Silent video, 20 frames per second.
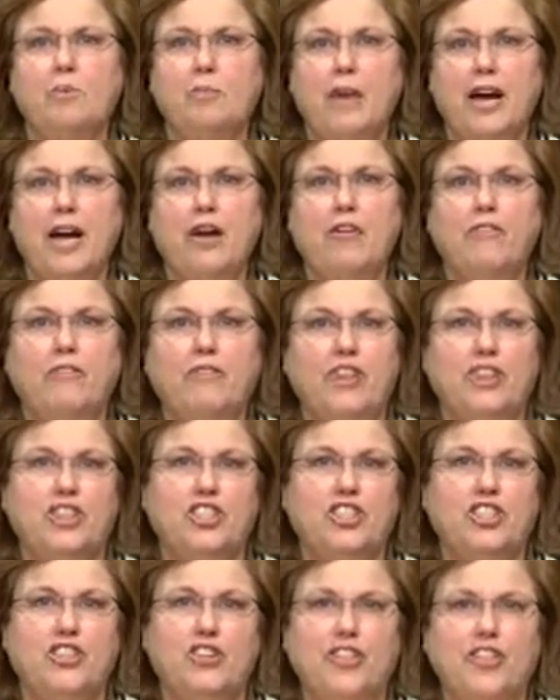
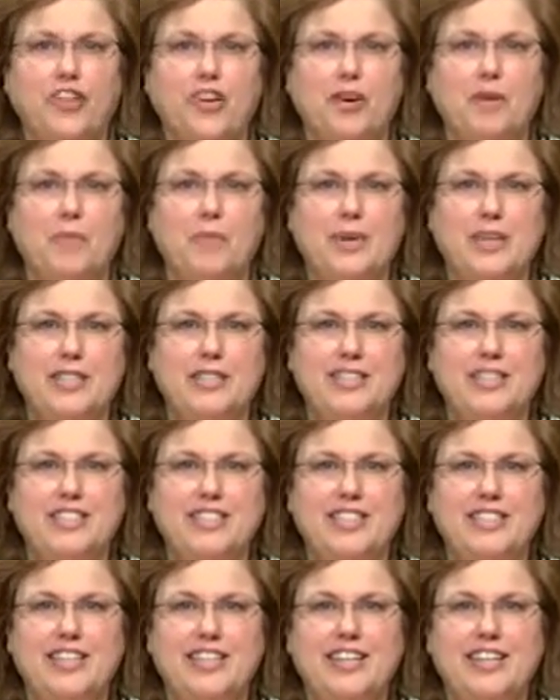myofunctional therapists.